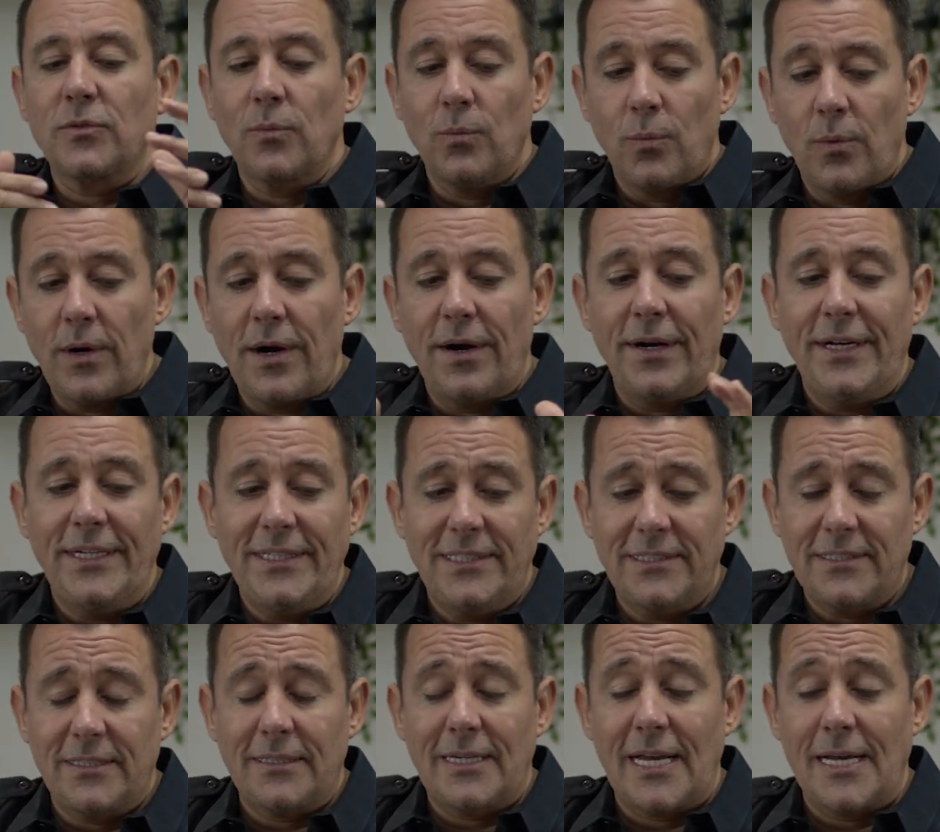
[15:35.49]
where I
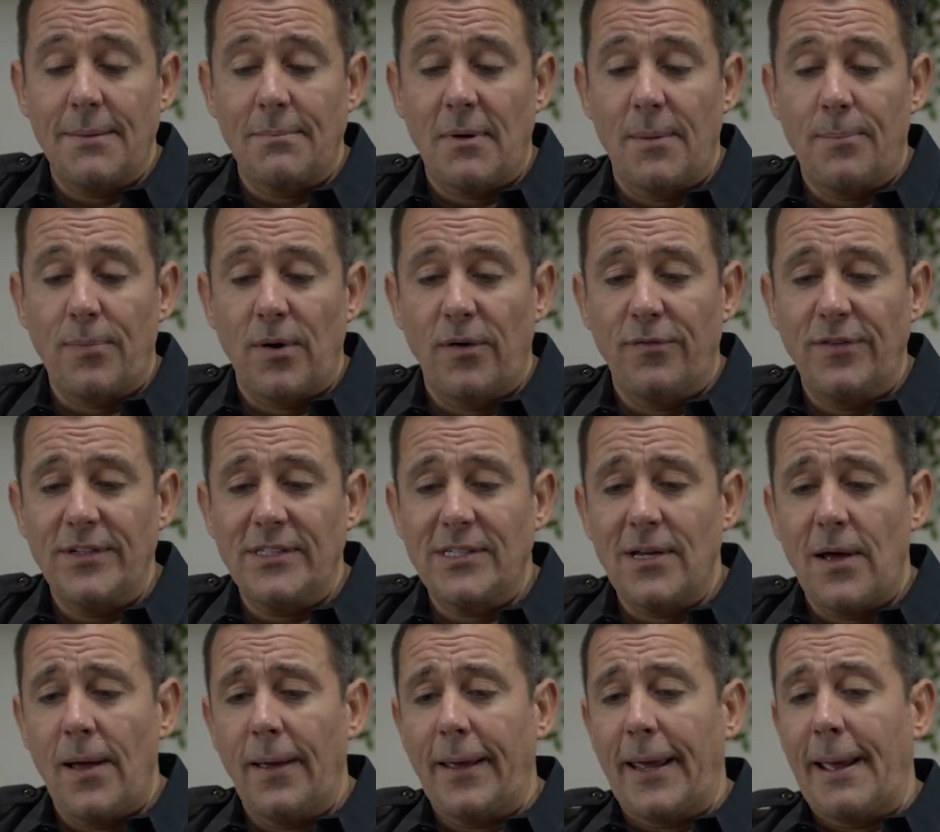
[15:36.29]
need to take my profit
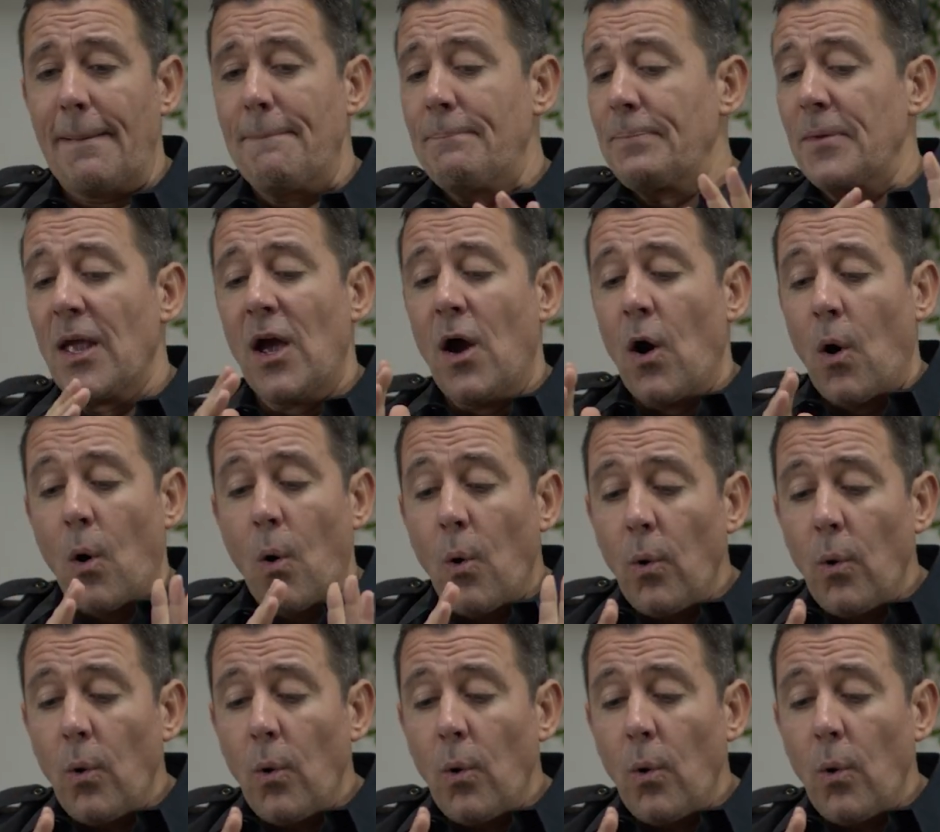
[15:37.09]
target.